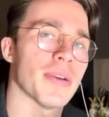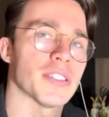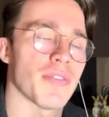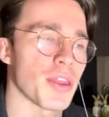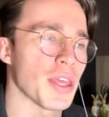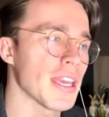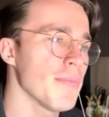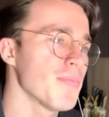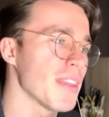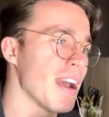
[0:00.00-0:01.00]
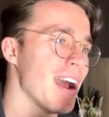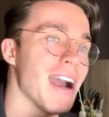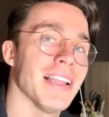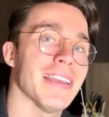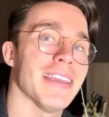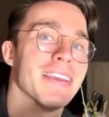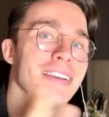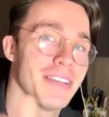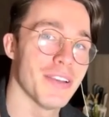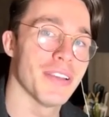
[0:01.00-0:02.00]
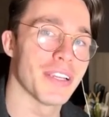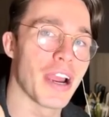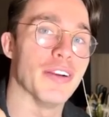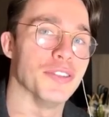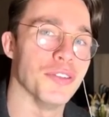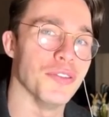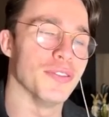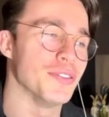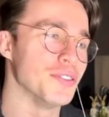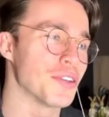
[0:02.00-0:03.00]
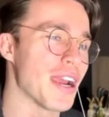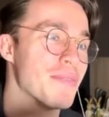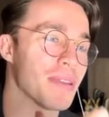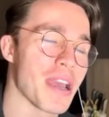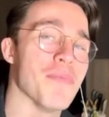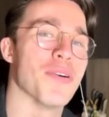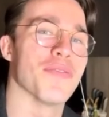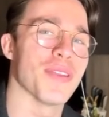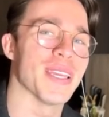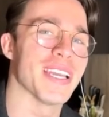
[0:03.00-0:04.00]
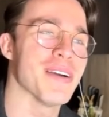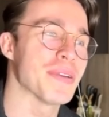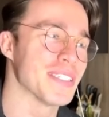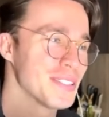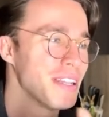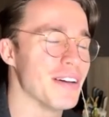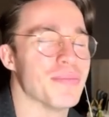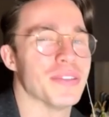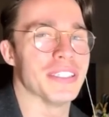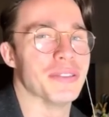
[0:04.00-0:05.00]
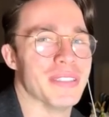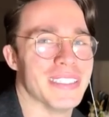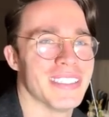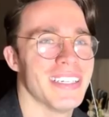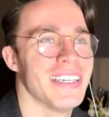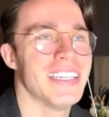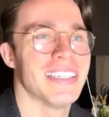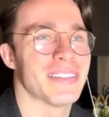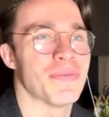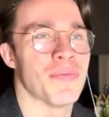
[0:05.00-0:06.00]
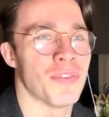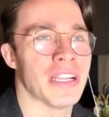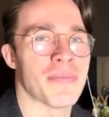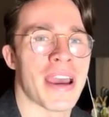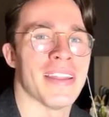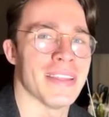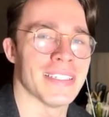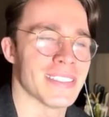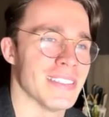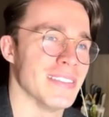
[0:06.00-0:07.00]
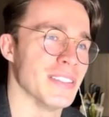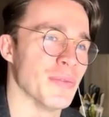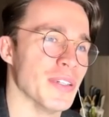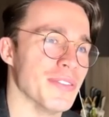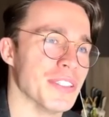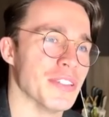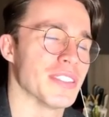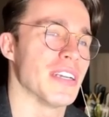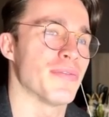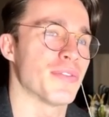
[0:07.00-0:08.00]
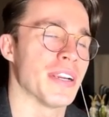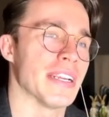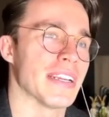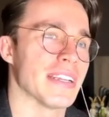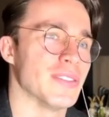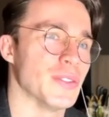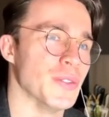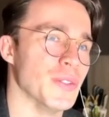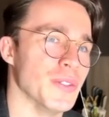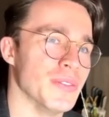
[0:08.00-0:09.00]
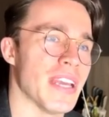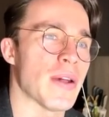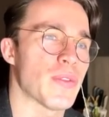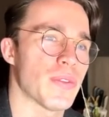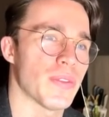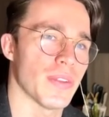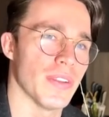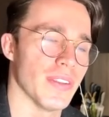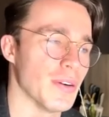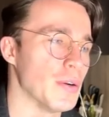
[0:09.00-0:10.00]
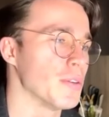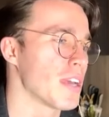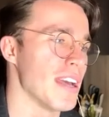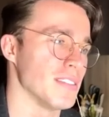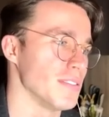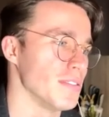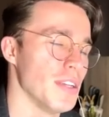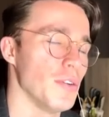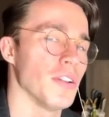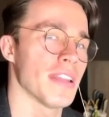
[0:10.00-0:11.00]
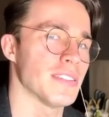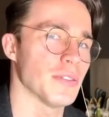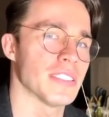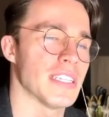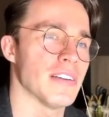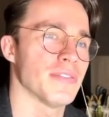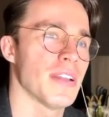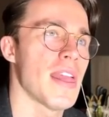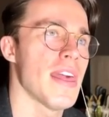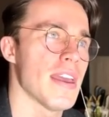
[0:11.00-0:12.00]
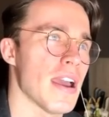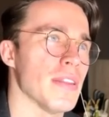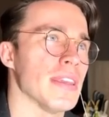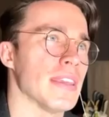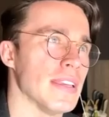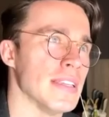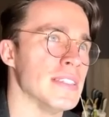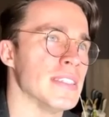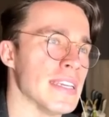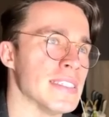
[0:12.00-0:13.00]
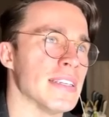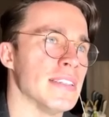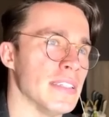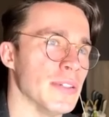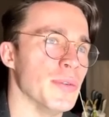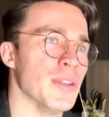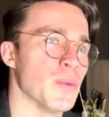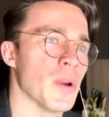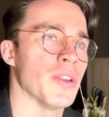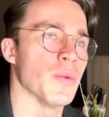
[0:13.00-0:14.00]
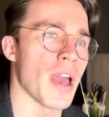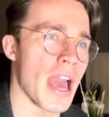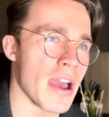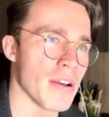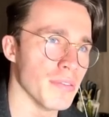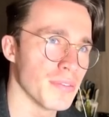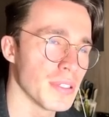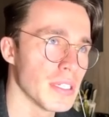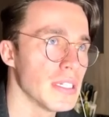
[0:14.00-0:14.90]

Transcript: you're much of a thinker, I highly encourage you to try and become more of a thinker because it'll help you deal with really bad things in the world, you know, suffering to death and all kinds of, all of that sort of stuff. I think is easier to deal with when you have